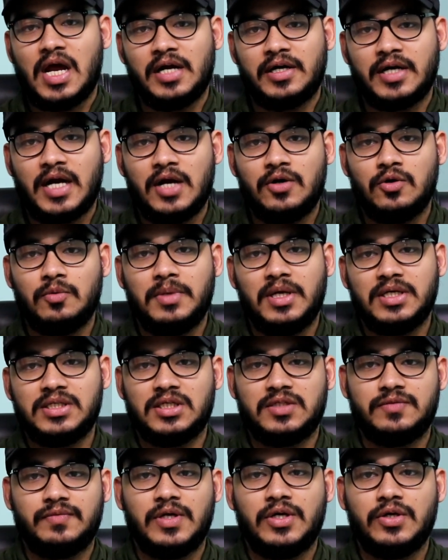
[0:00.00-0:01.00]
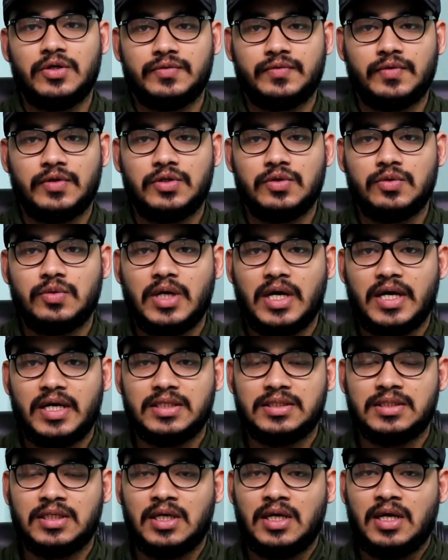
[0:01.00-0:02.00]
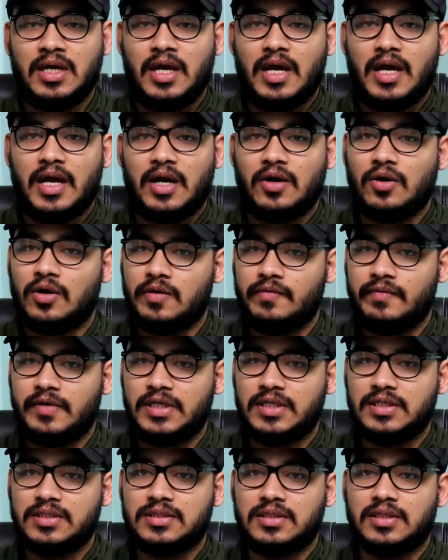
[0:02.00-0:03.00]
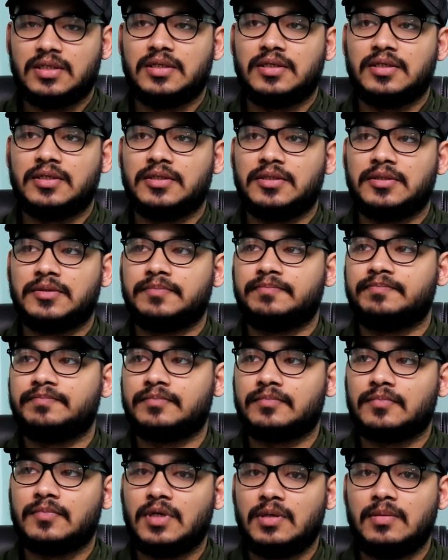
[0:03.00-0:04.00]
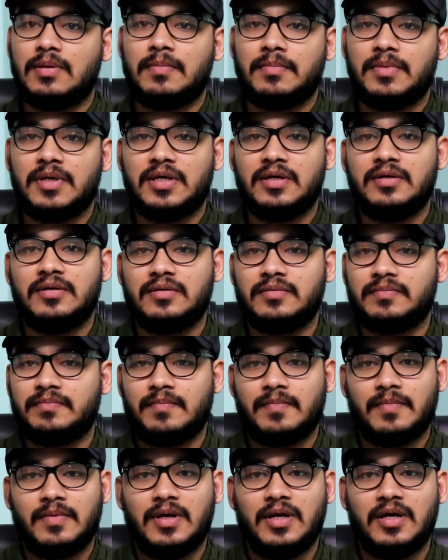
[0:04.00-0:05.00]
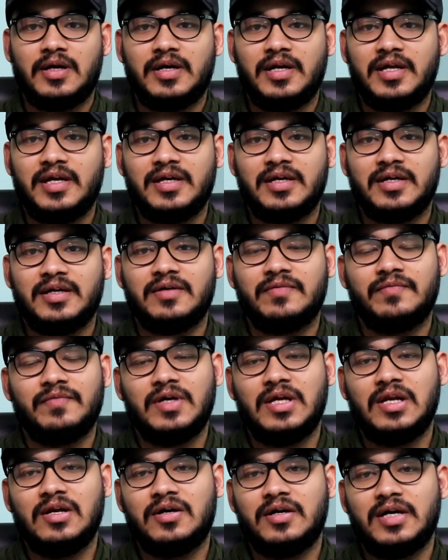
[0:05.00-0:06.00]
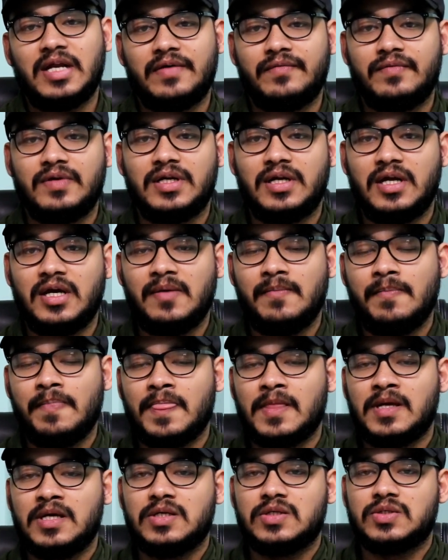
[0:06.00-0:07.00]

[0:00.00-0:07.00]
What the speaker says: I try to make such videos for you guys, and always remember, we learn every day.